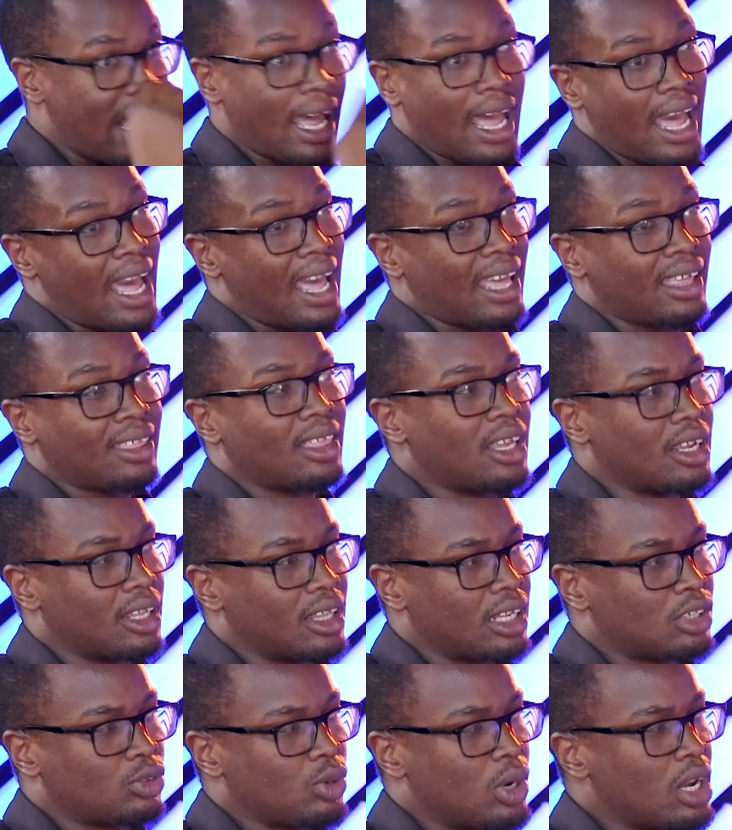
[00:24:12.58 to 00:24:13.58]
I think
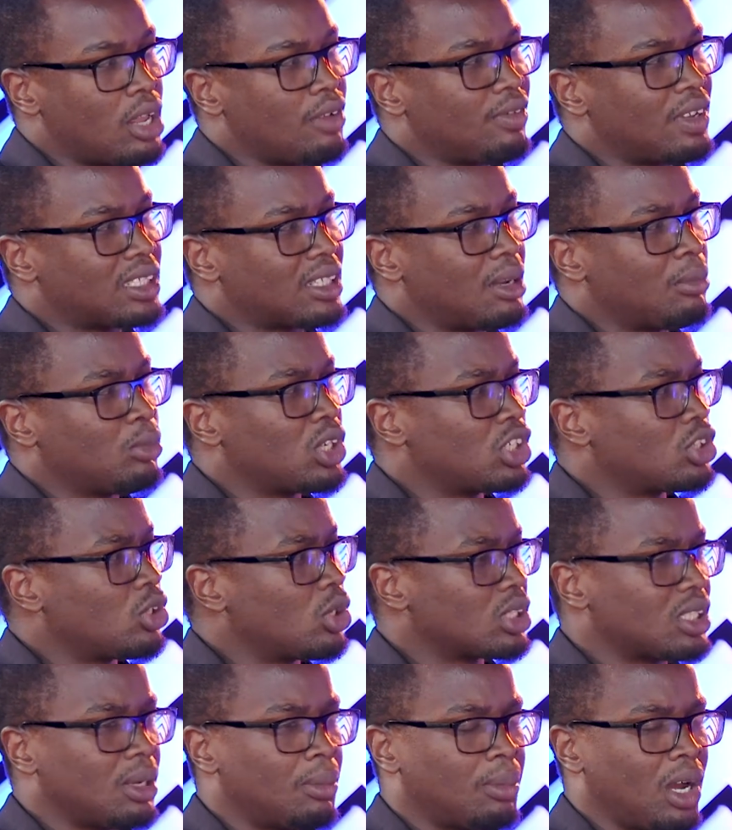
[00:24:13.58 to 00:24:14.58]
that whenever somebody
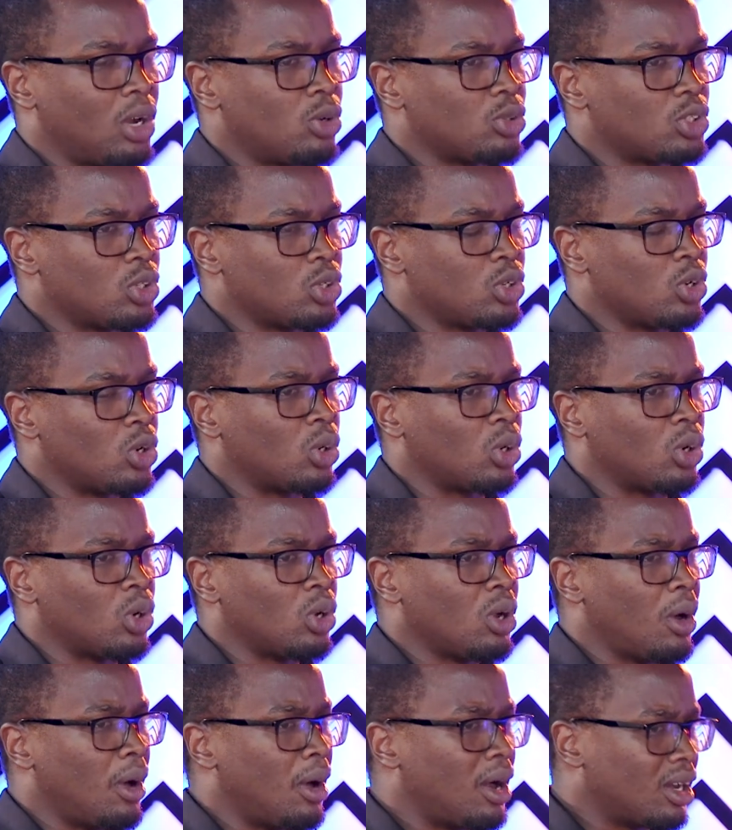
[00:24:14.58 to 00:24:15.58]
talks about, you know,
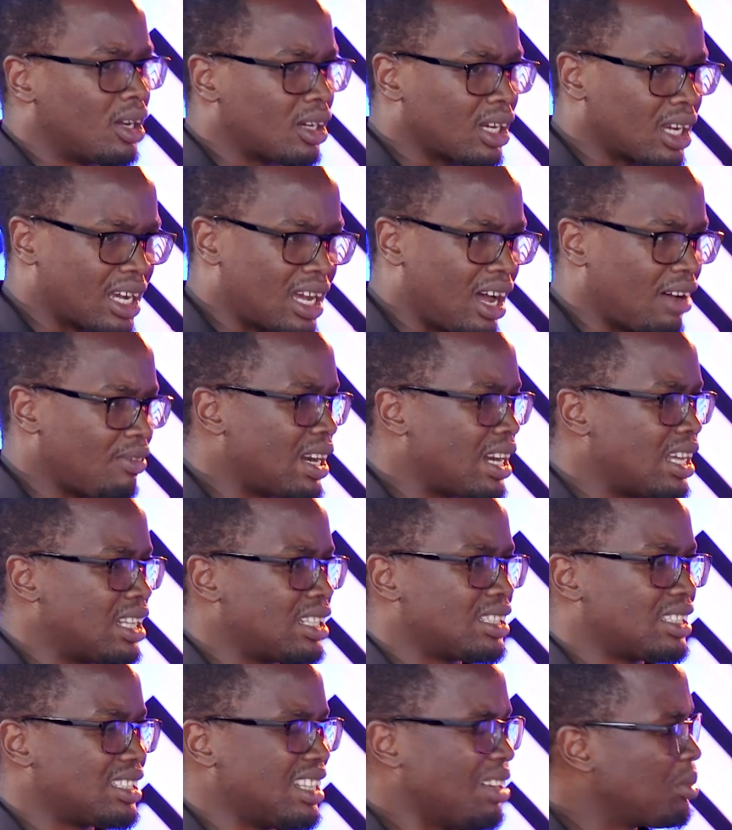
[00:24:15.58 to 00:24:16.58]
governance,
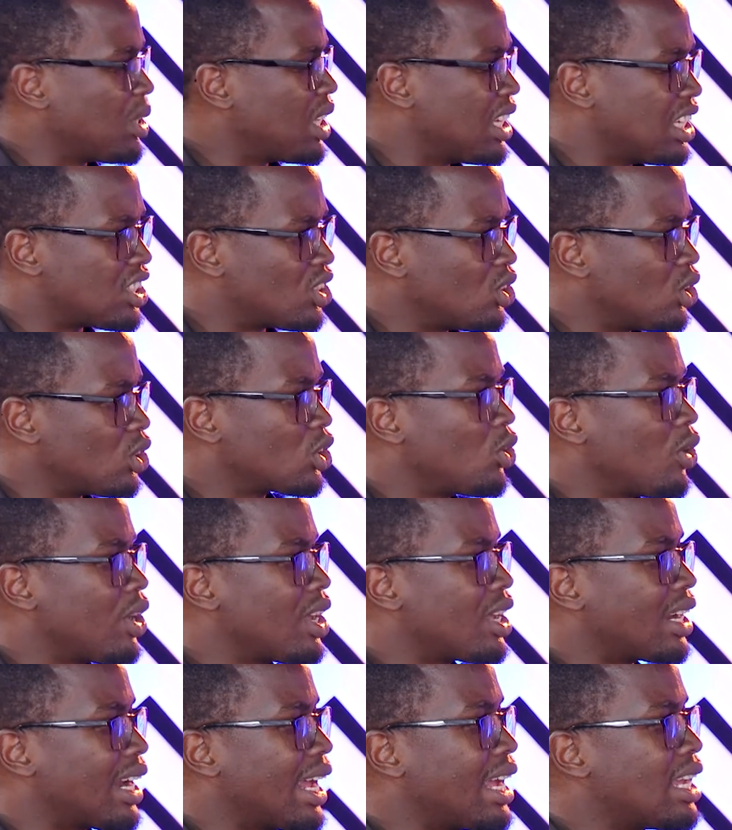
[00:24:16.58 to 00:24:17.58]
something is not going
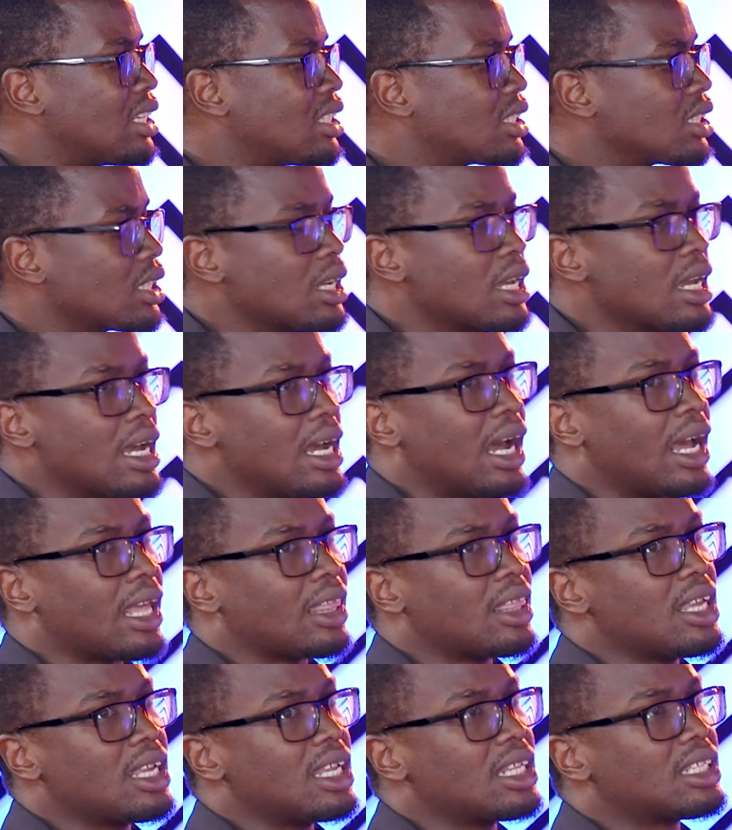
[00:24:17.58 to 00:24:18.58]
right, I
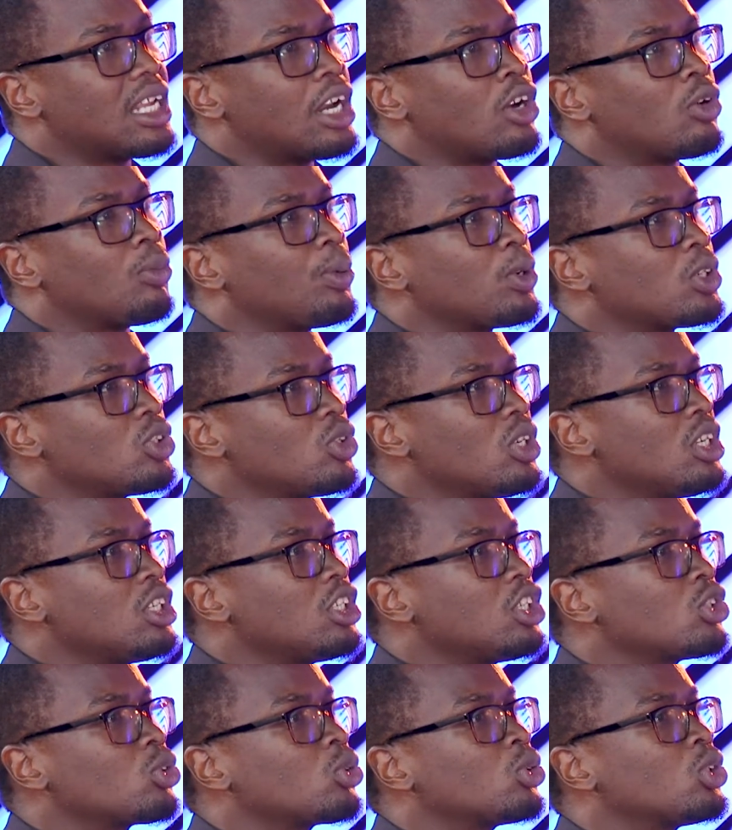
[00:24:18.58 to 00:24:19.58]
think it's an opportunity
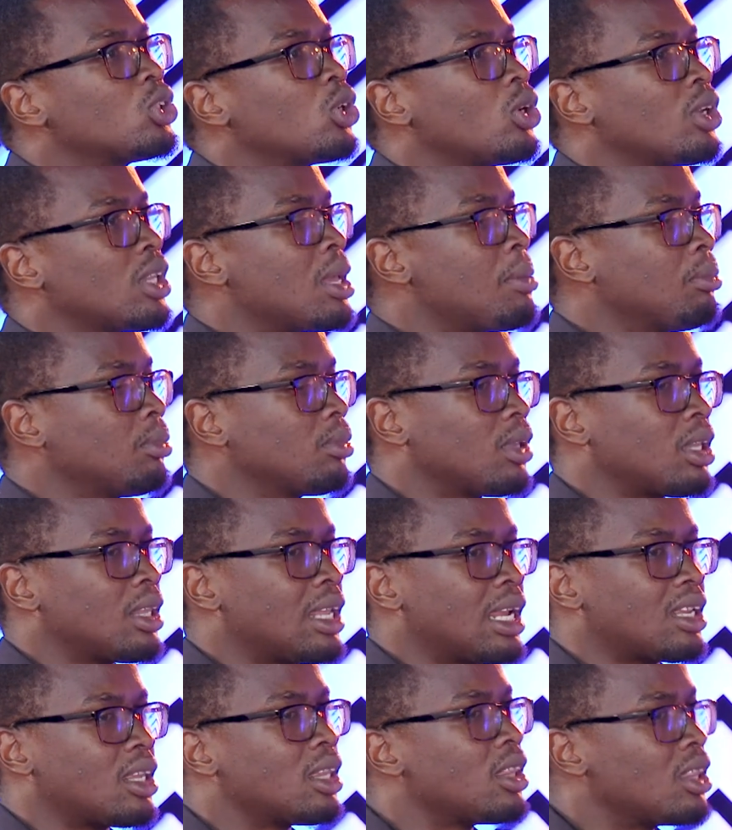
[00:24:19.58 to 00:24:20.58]
to show them
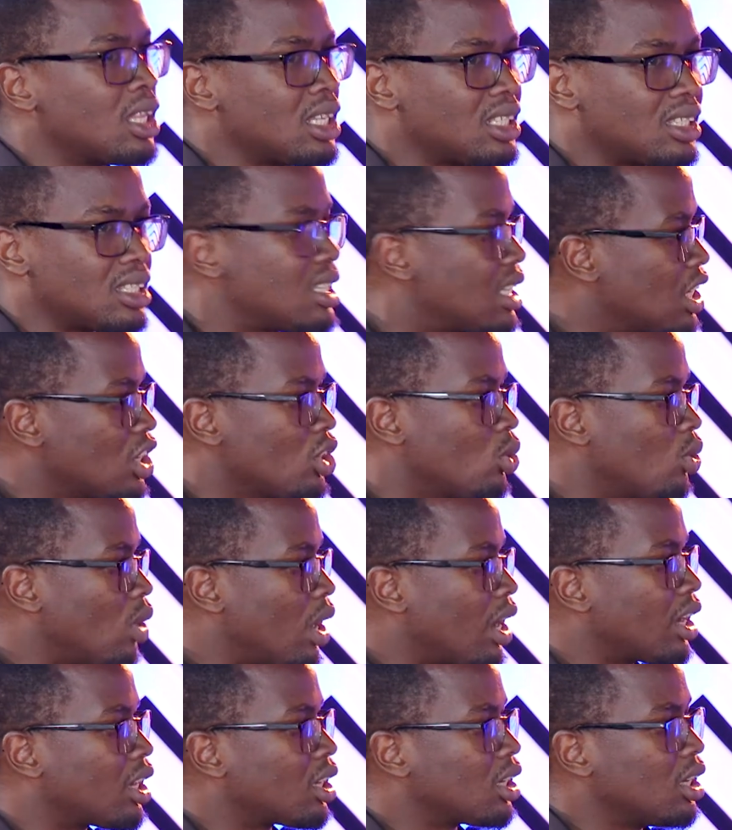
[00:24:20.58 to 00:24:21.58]
that this thing you
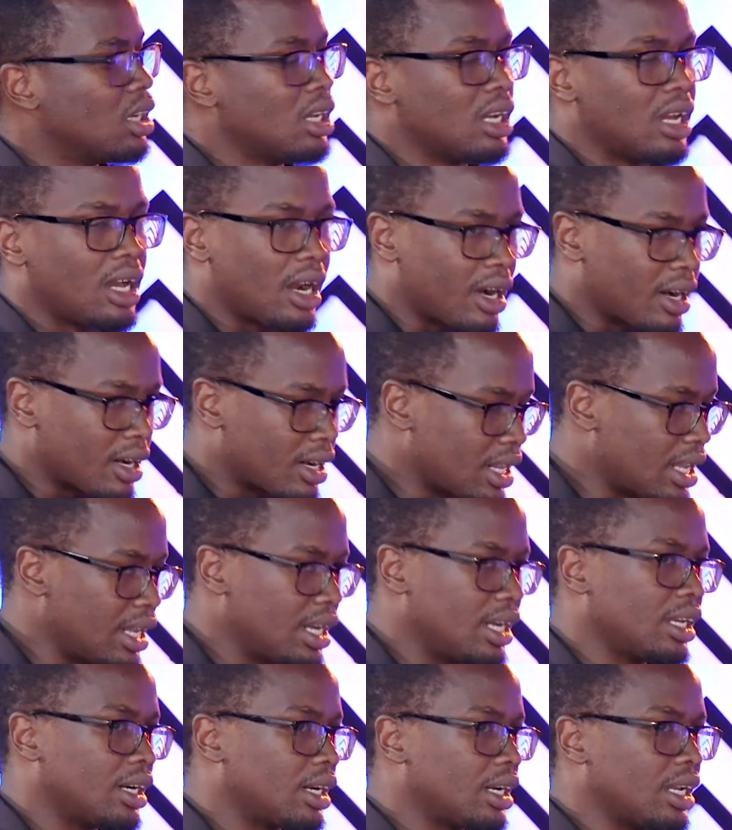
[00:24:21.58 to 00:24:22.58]
are
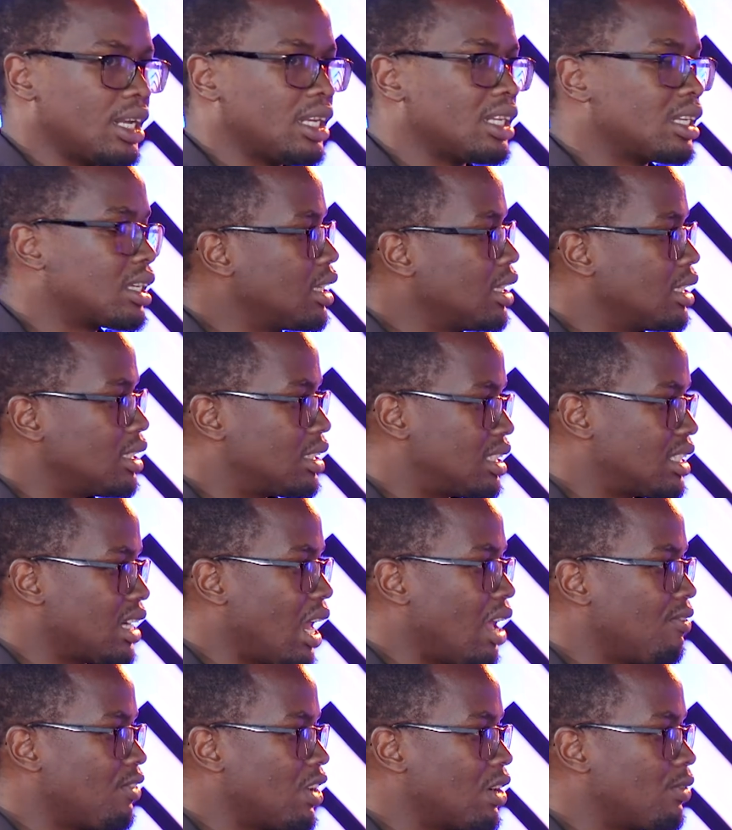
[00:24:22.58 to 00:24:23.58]
really, really
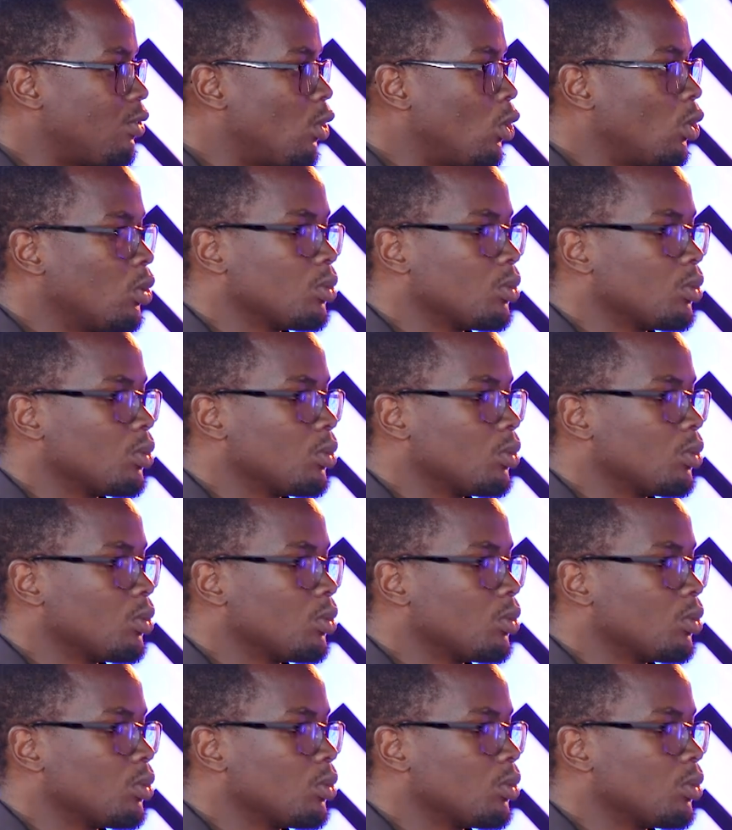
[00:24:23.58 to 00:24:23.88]
striving for